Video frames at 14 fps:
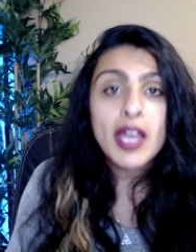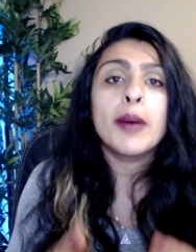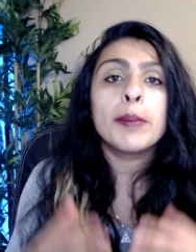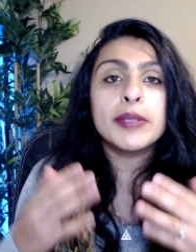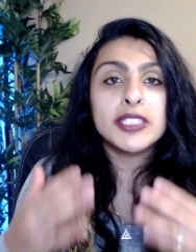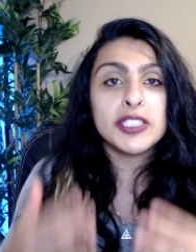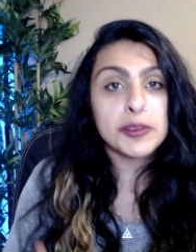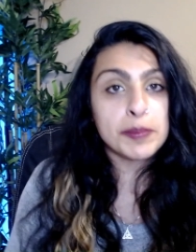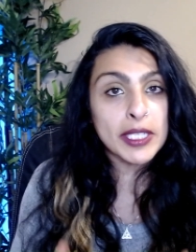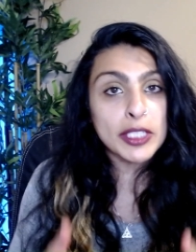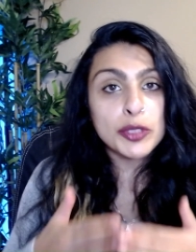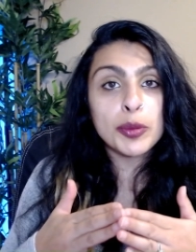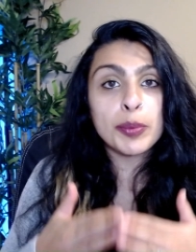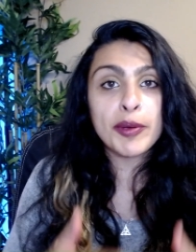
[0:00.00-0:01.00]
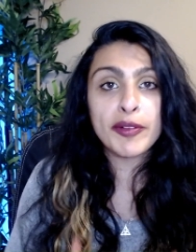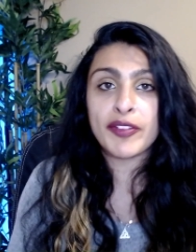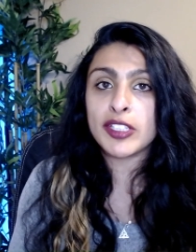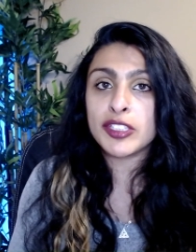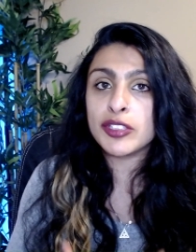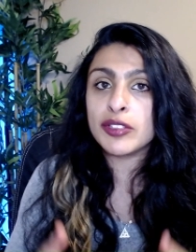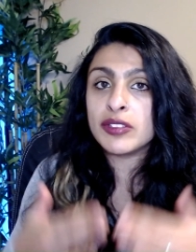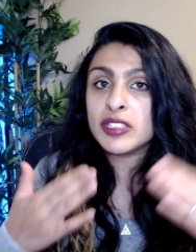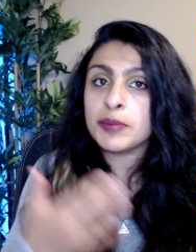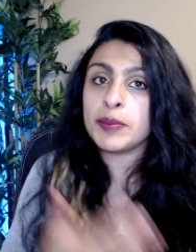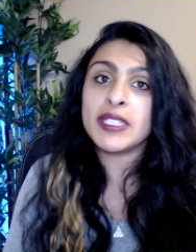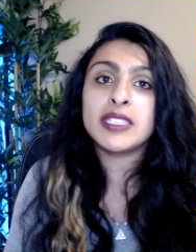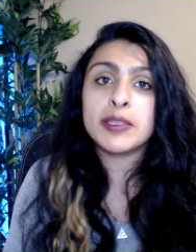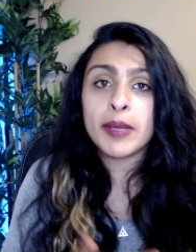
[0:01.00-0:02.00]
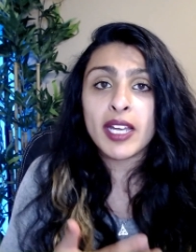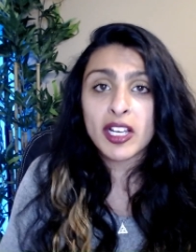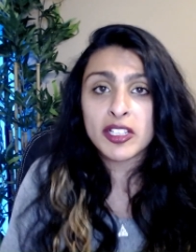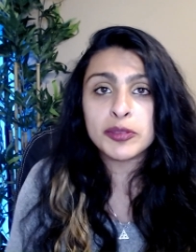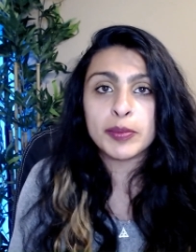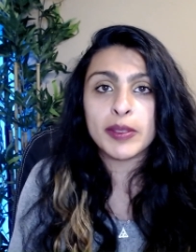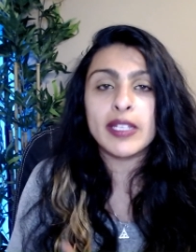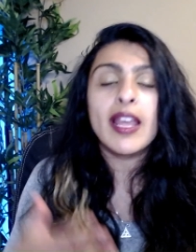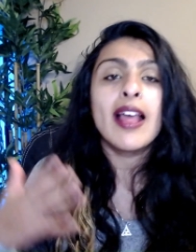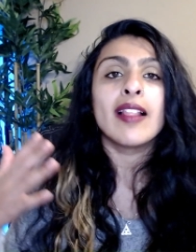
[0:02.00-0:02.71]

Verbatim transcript: but speak to a professional, speak to my husband,